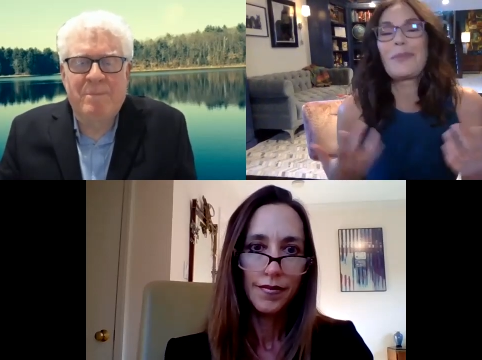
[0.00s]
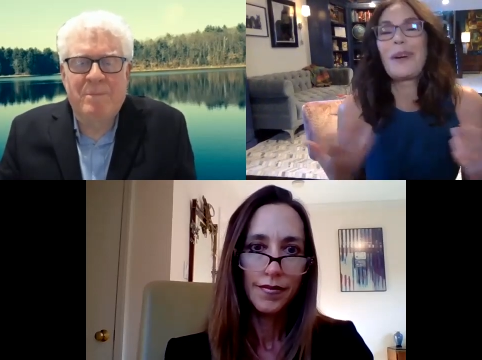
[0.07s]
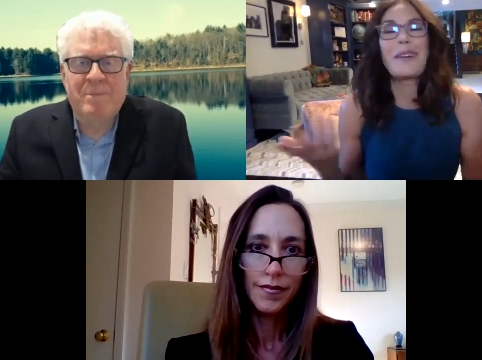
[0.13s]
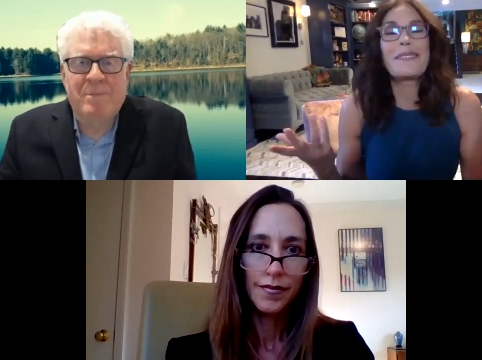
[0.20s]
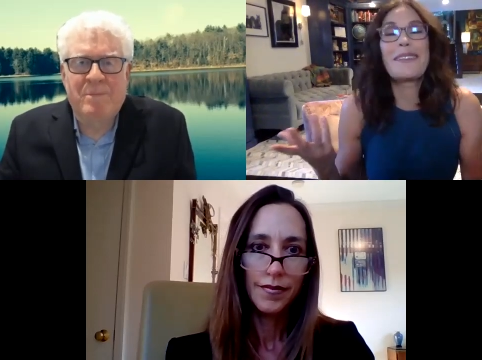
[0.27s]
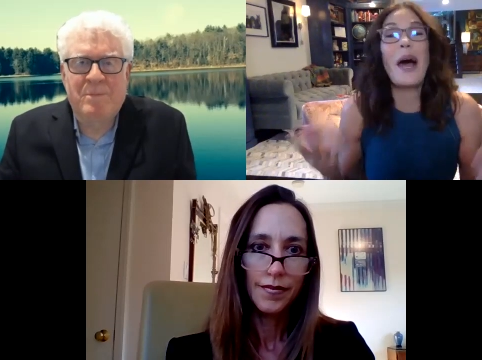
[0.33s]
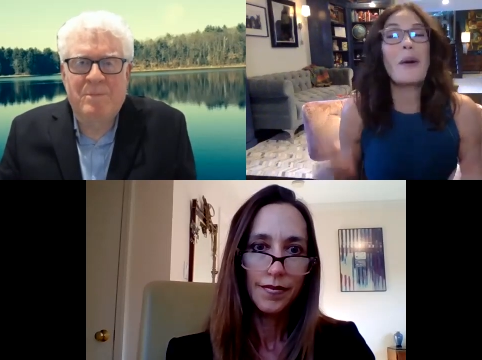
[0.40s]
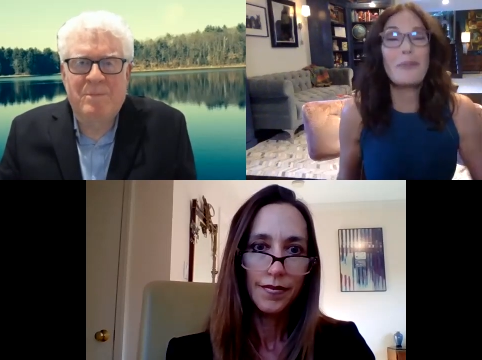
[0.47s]

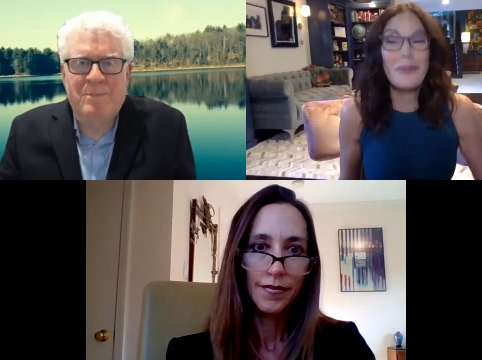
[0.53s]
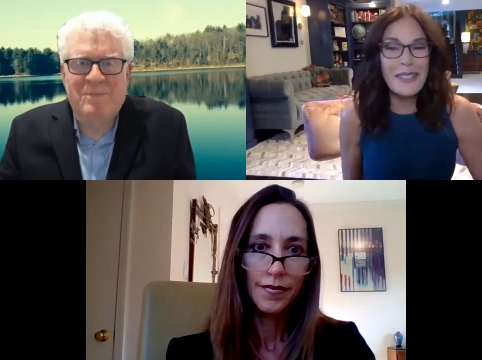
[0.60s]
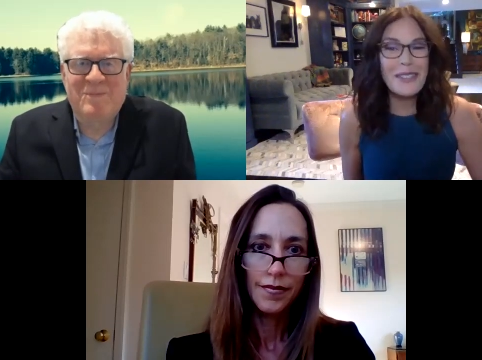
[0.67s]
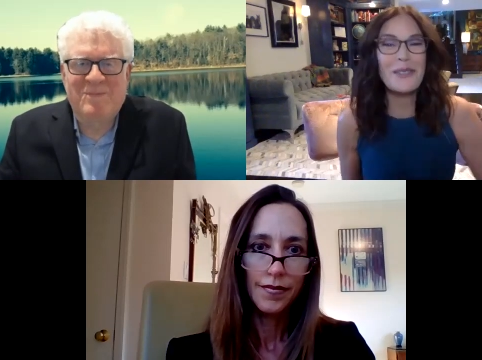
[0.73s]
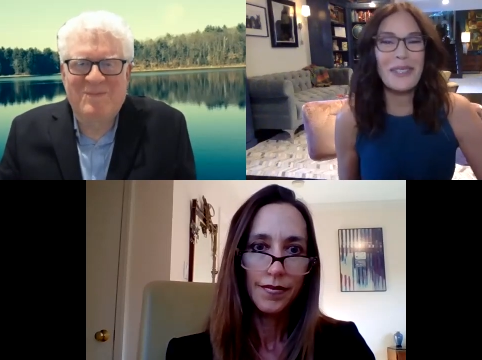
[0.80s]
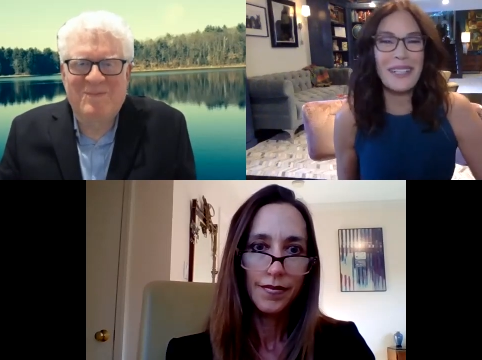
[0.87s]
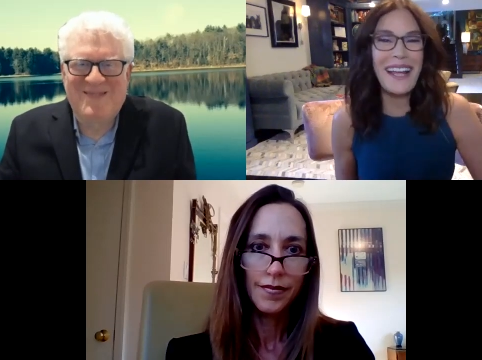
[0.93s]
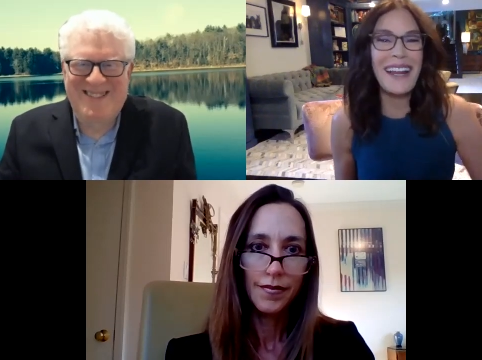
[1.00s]
Speaker 1: now I'm going to do it
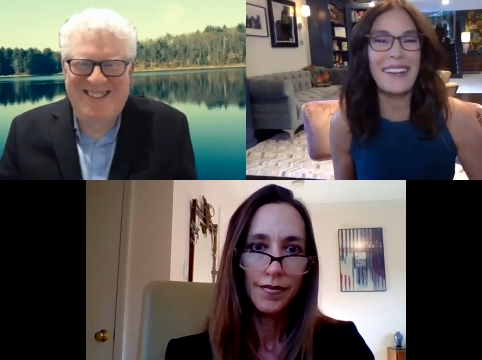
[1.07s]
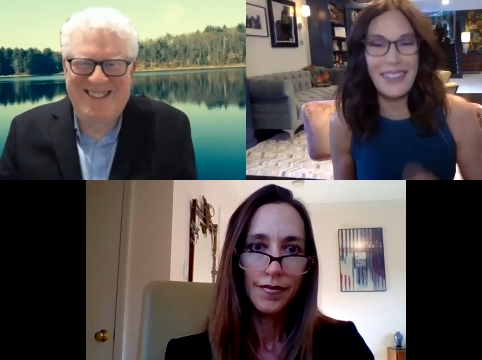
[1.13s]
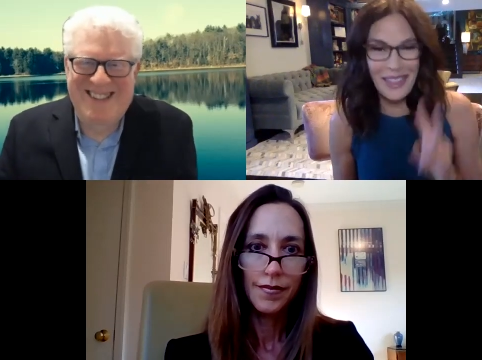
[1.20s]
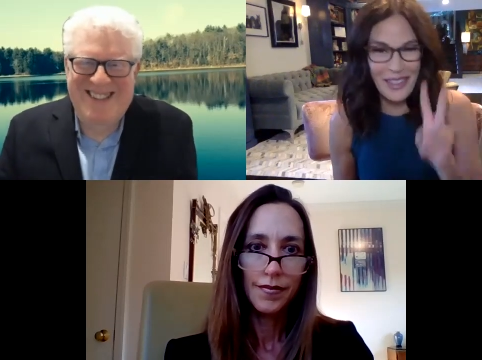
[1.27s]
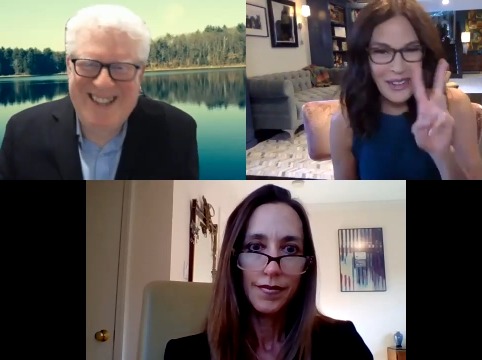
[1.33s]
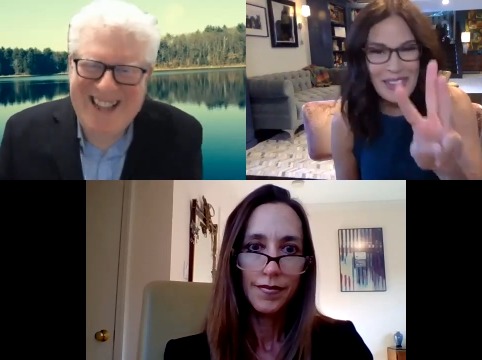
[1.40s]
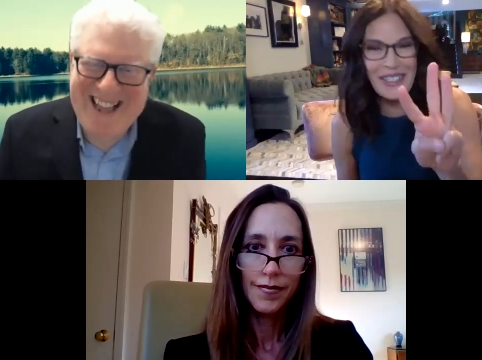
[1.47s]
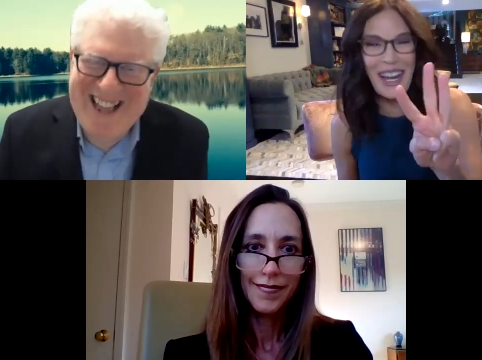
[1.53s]
again.
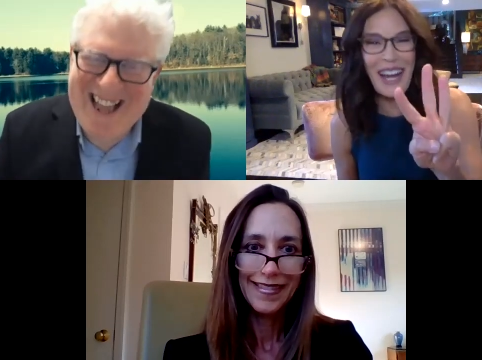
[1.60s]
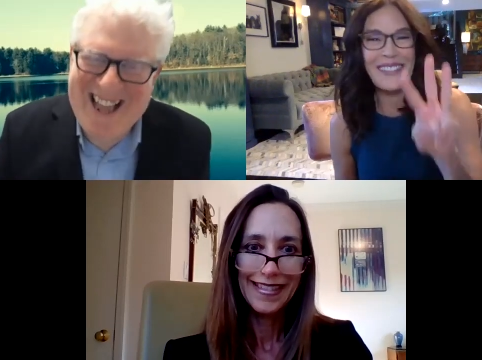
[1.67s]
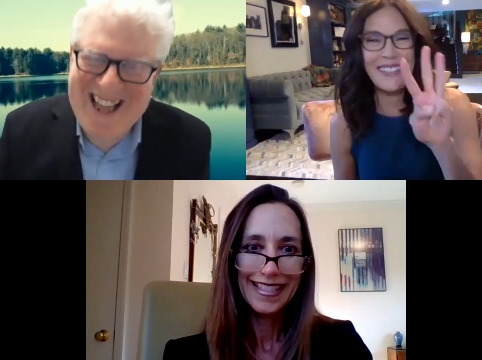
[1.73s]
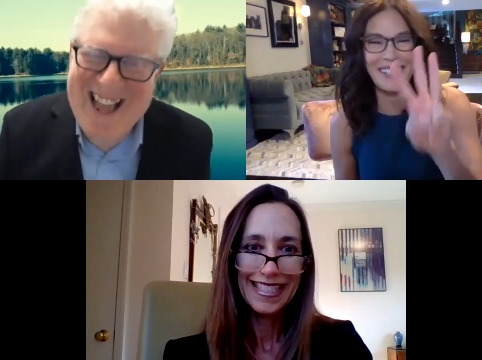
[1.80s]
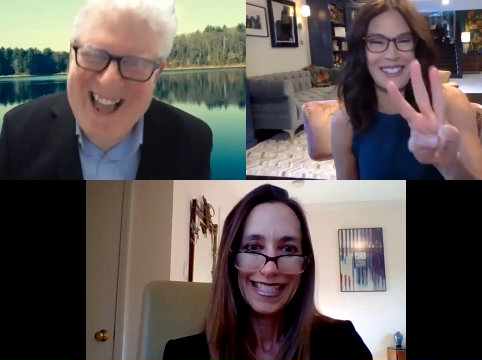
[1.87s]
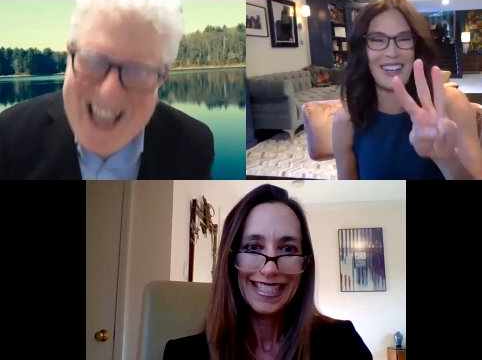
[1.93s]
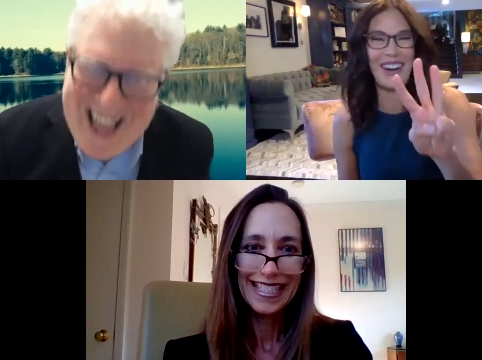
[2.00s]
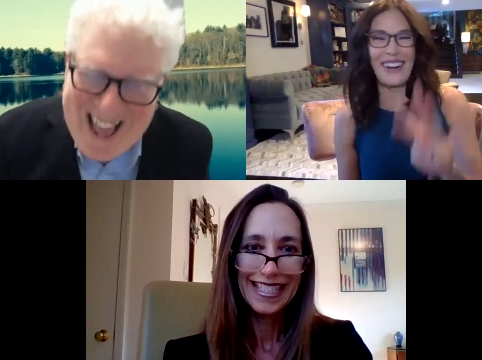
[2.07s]
Third time's a
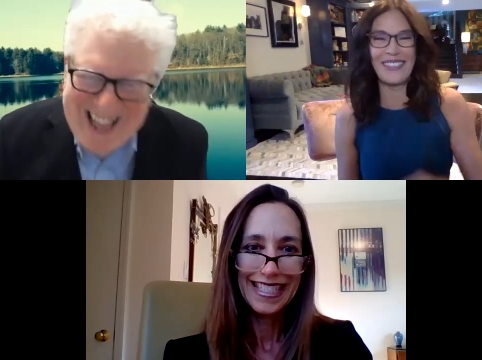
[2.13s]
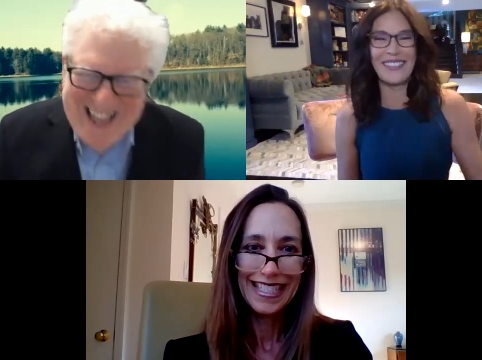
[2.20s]
charm.